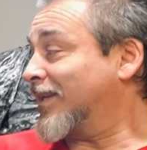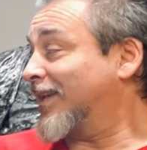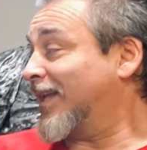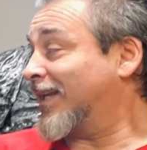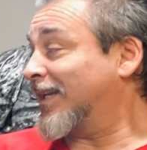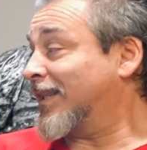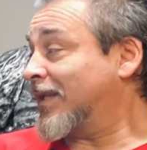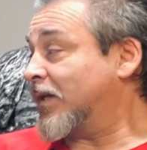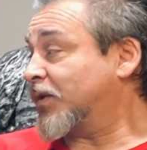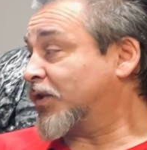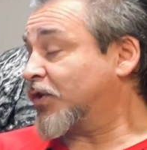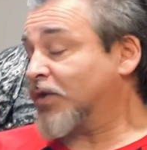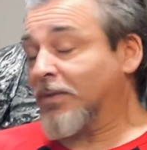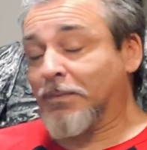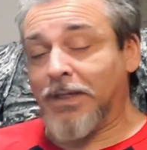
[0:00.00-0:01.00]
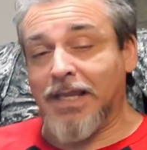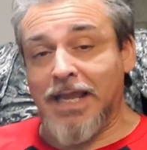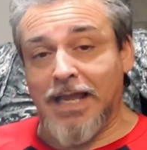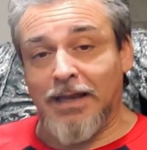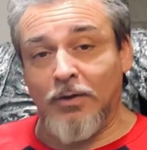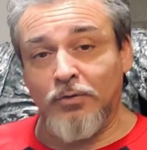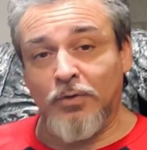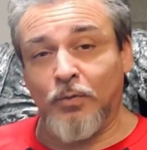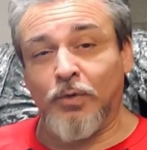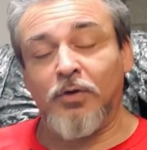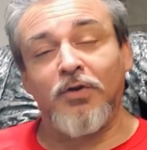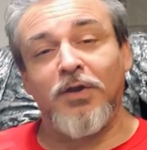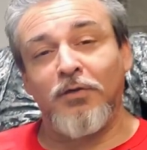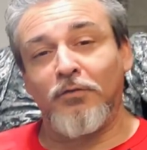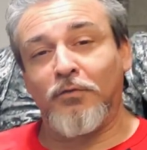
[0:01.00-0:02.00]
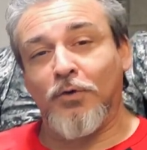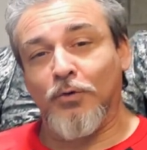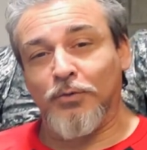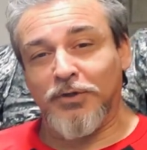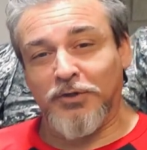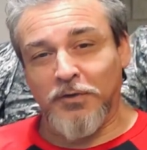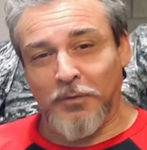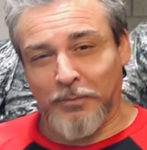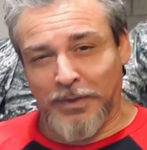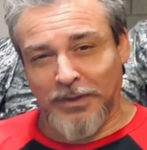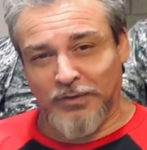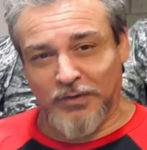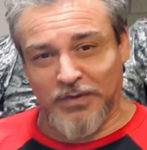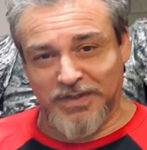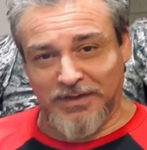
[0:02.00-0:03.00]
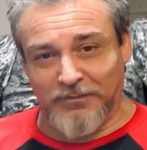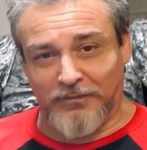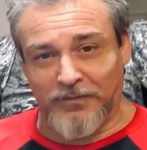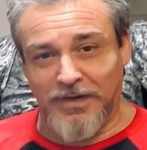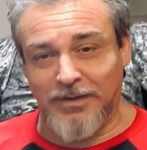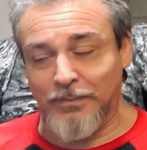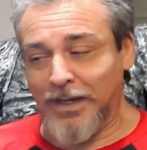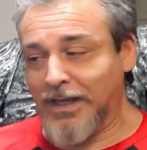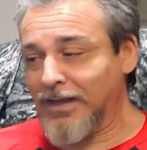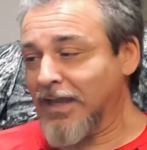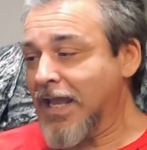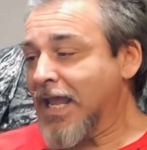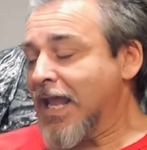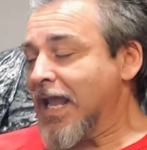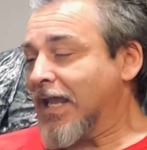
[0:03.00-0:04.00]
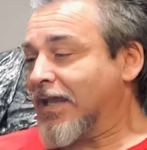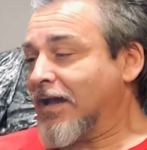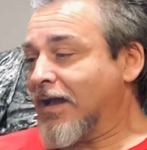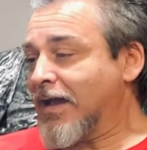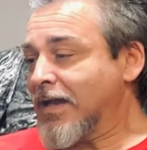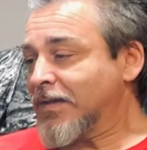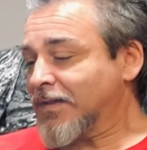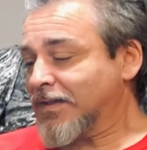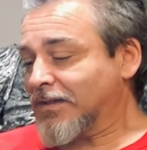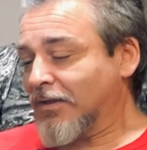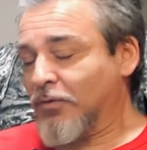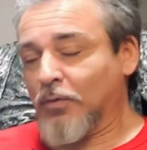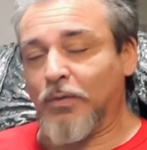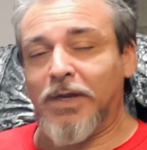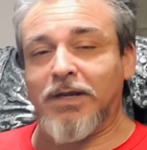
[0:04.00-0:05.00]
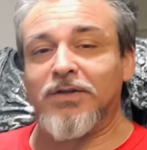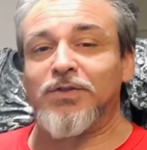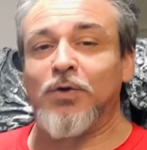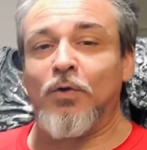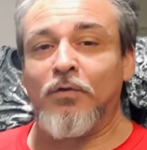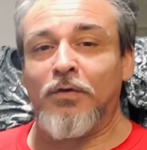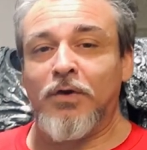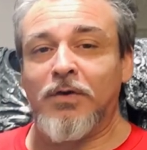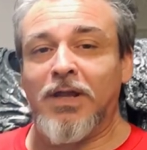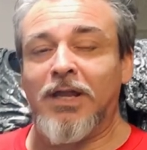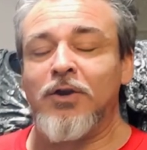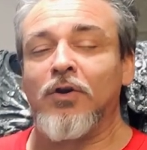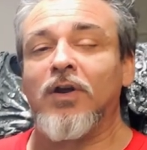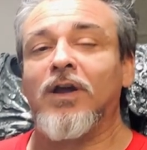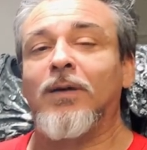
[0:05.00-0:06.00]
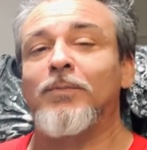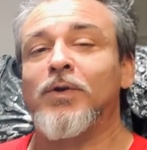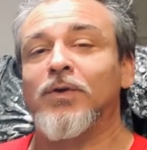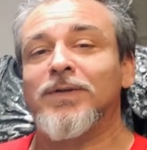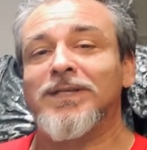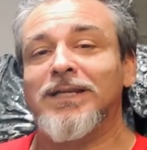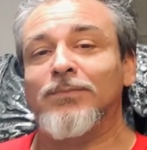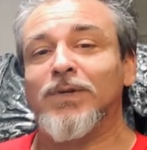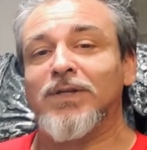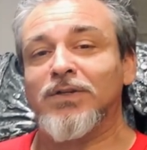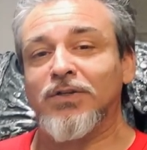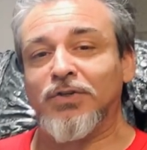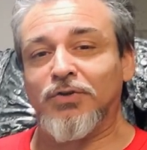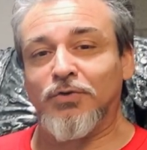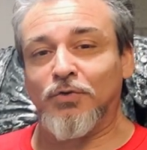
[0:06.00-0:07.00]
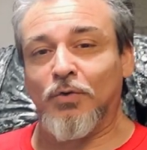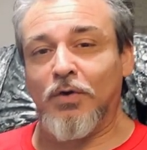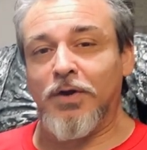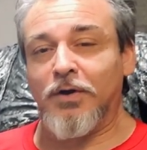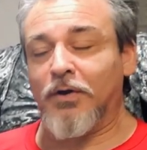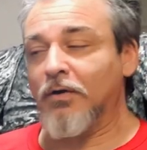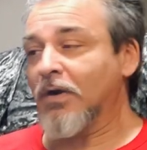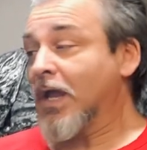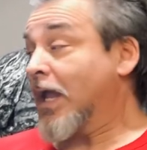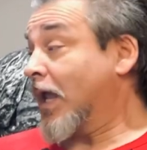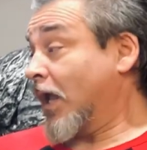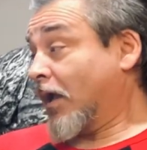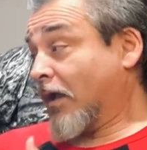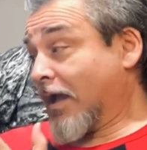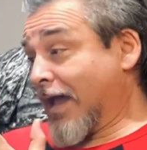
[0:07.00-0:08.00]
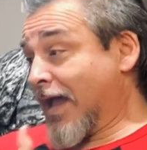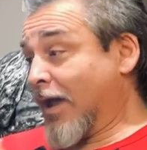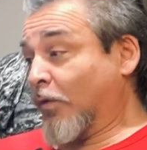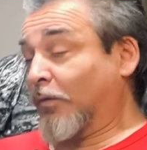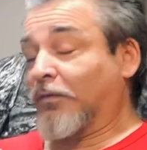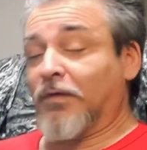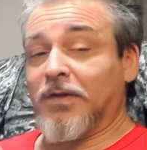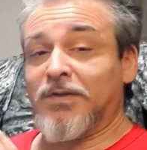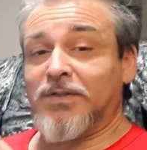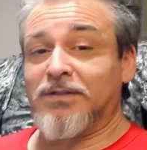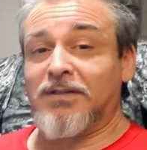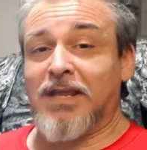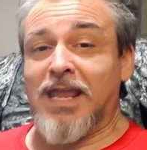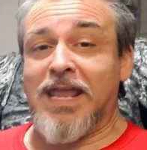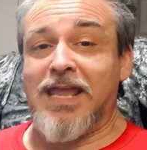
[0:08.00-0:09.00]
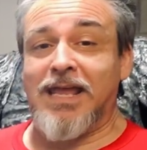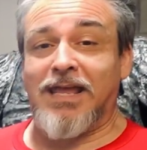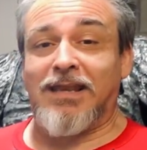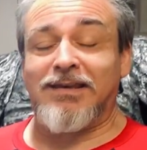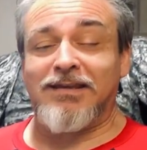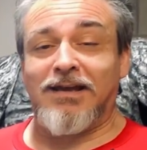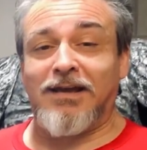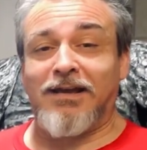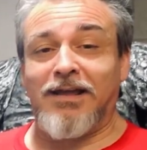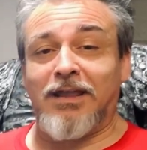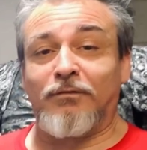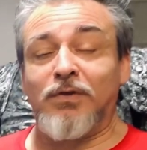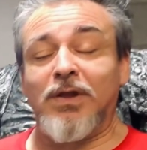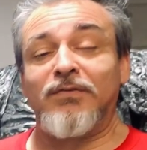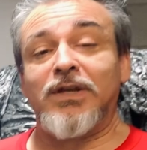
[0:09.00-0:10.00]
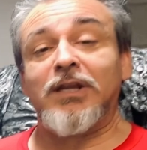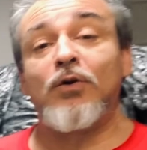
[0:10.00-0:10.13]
to getting these shipping out. We're looking forward to your pictures and feedback. Guys, the wait is over. Here come your Demon Destroyer outfits. And if you have any